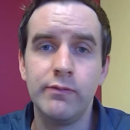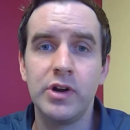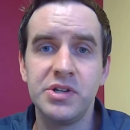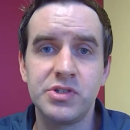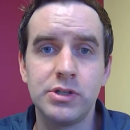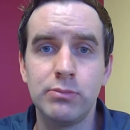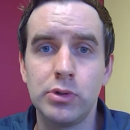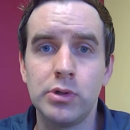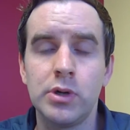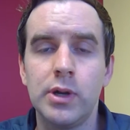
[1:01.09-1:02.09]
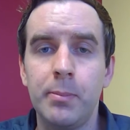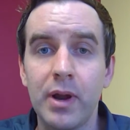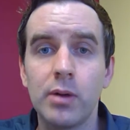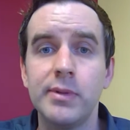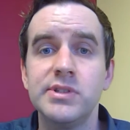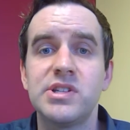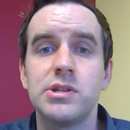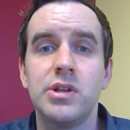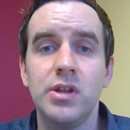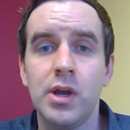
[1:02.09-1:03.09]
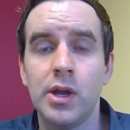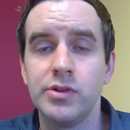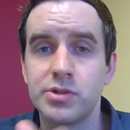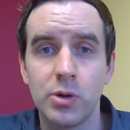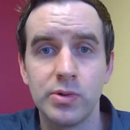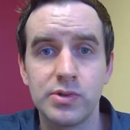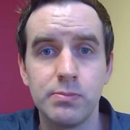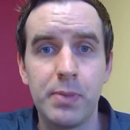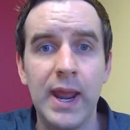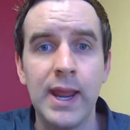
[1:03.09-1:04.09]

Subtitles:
very similar impairments. You start with